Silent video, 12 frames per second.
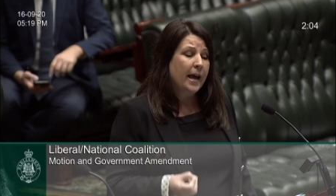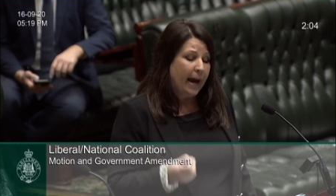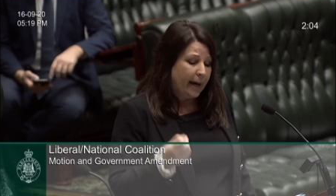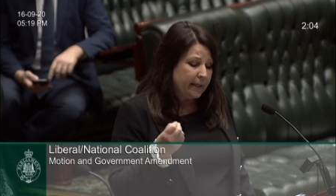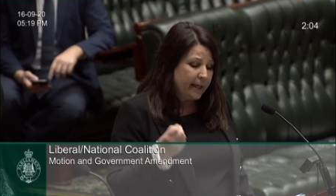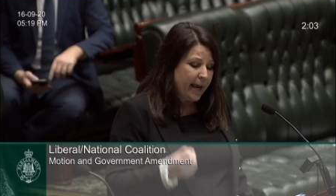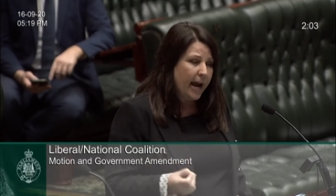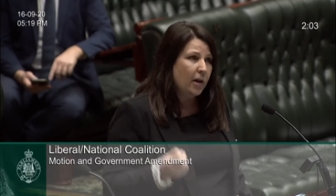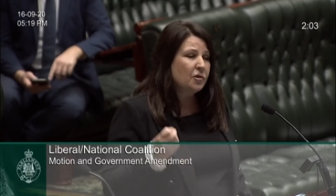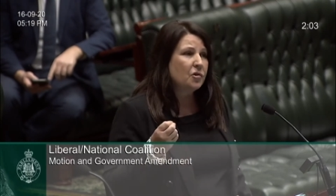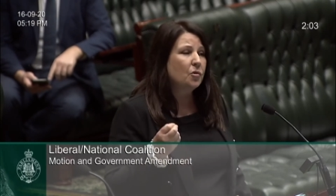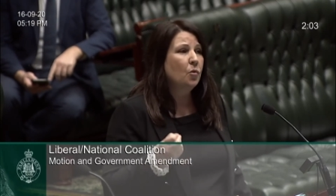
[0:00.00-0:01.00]
and
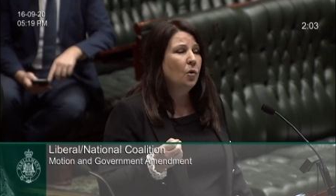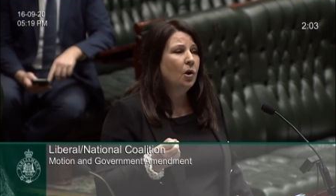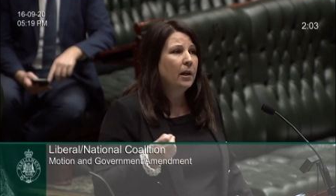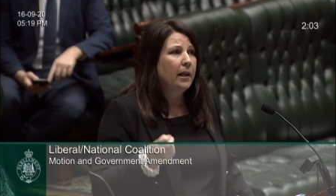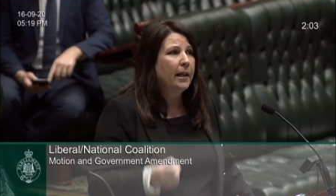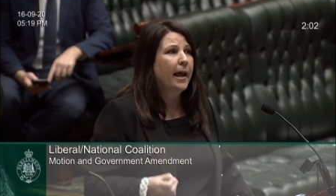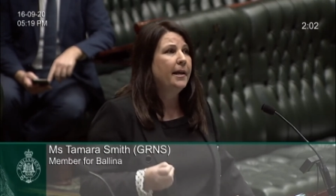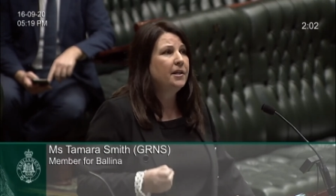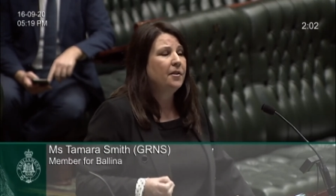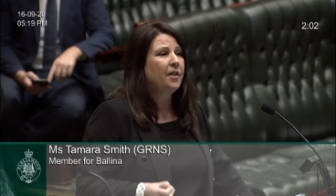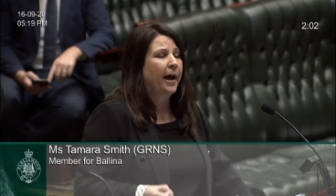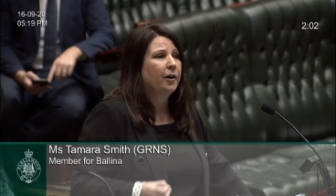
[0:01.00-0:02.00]
Council
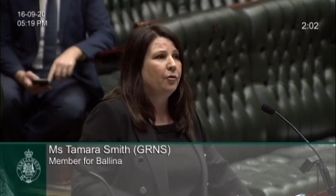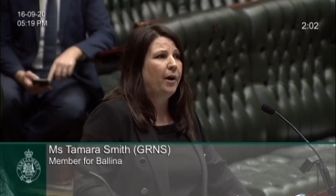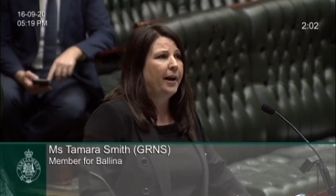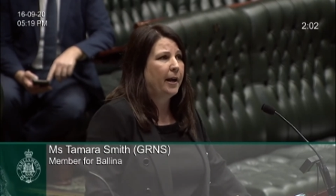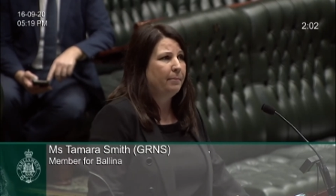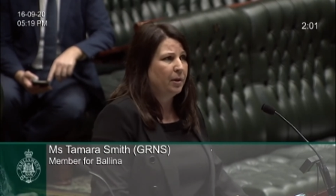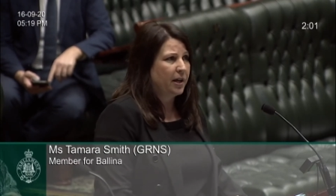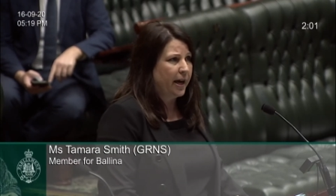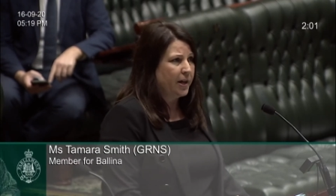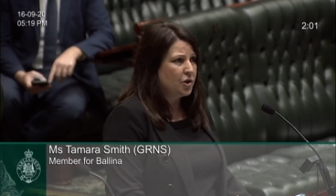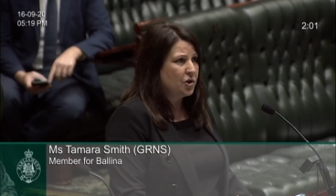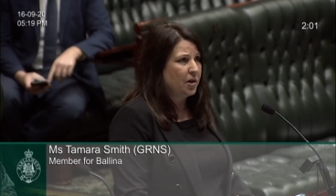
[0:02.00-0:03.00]
led that grant
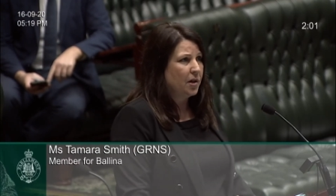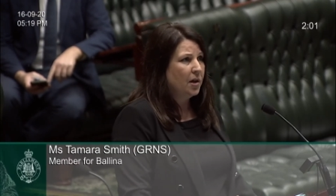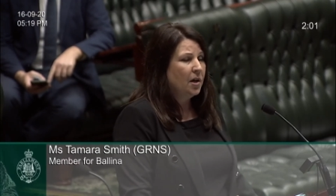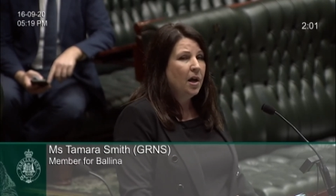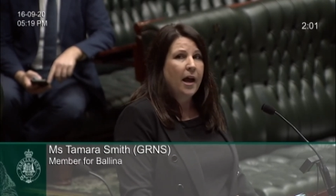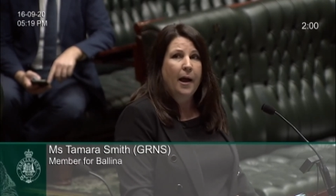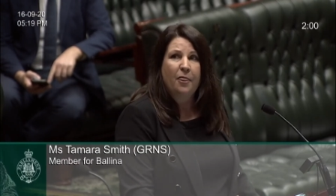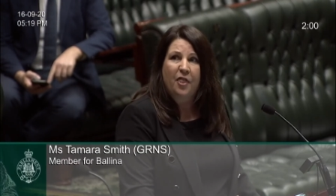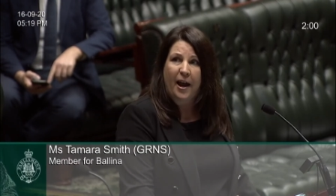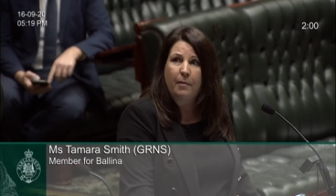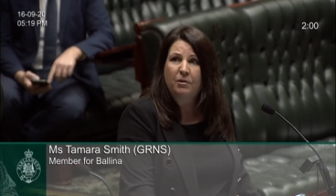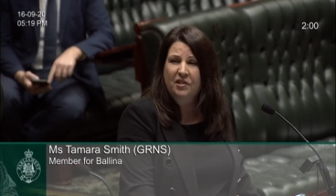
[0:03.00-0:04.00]
application. And
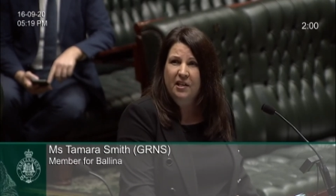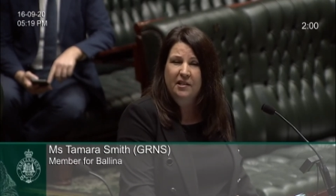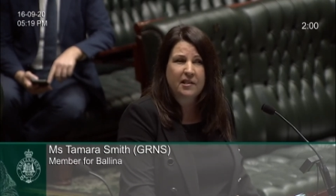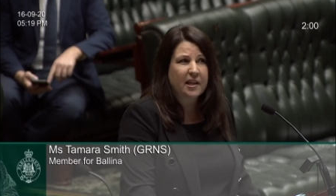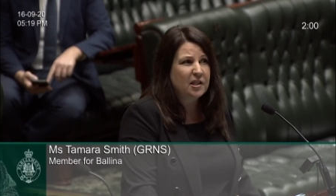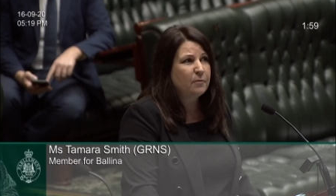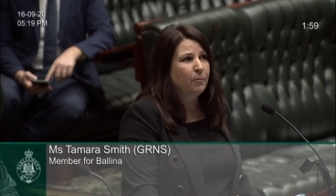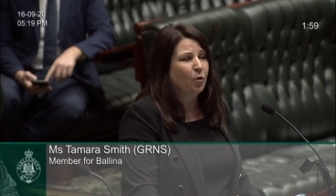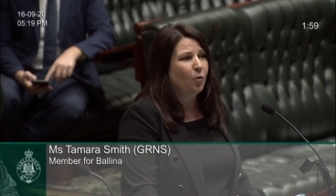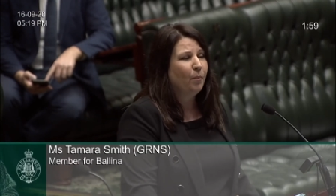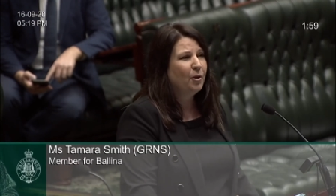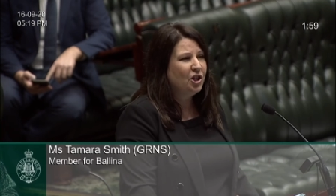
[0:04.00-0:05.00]
they were
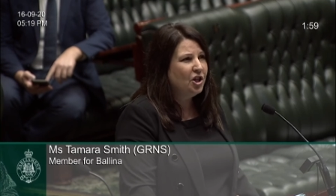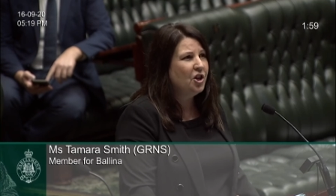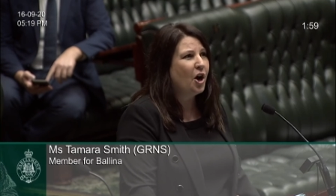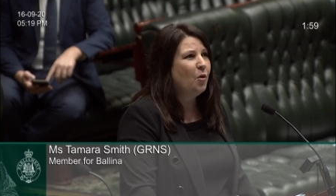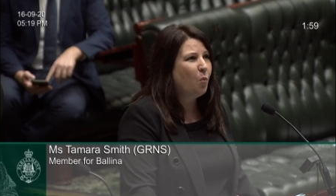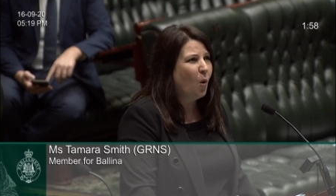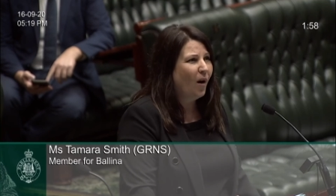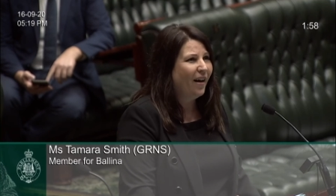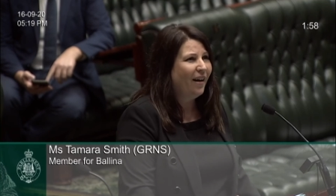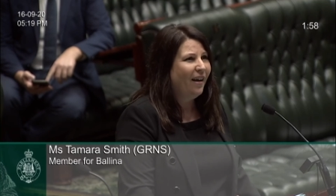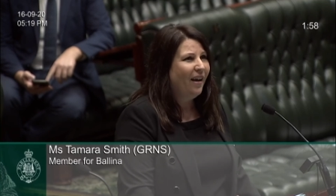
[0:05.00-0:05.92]
successful, but do you know what?